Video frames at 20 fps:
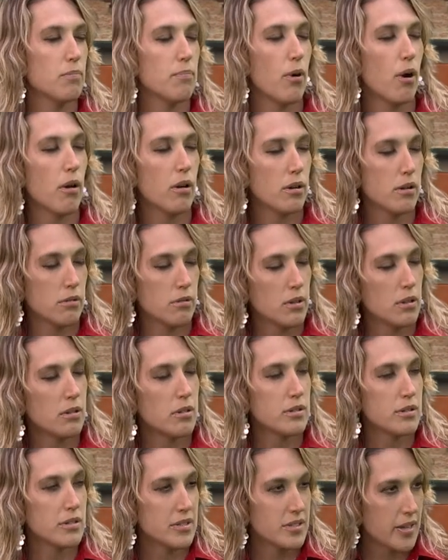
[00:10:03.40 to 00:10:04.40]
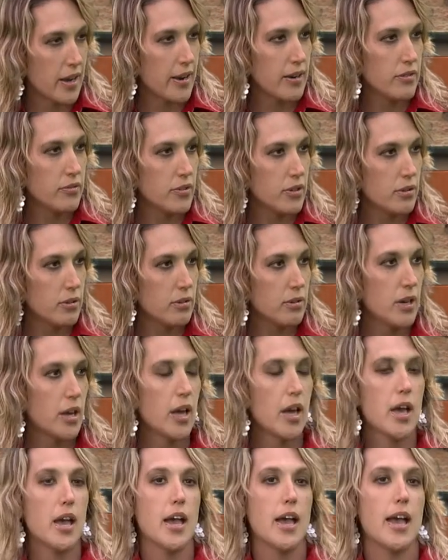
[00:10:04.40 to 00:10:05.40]
partner alongside of you
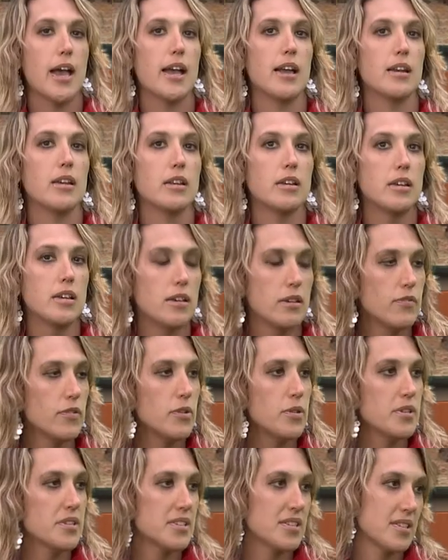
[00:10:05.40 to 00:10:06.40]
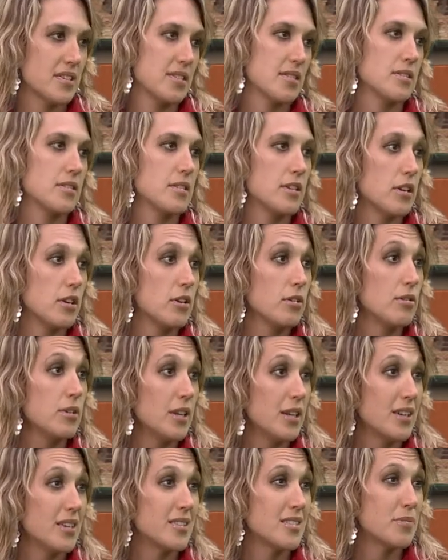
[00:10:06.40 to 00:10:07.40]
and give you the assistance that you
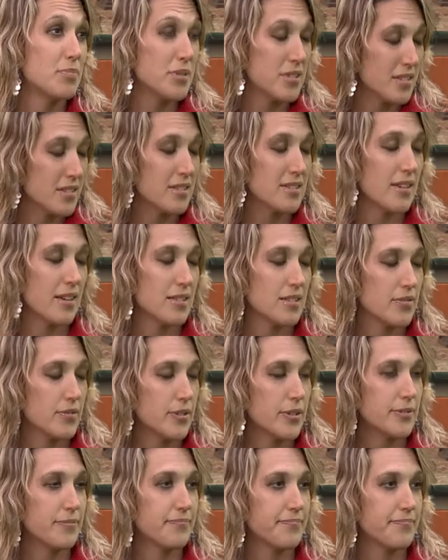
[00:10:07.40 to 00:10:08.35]
need to be successful.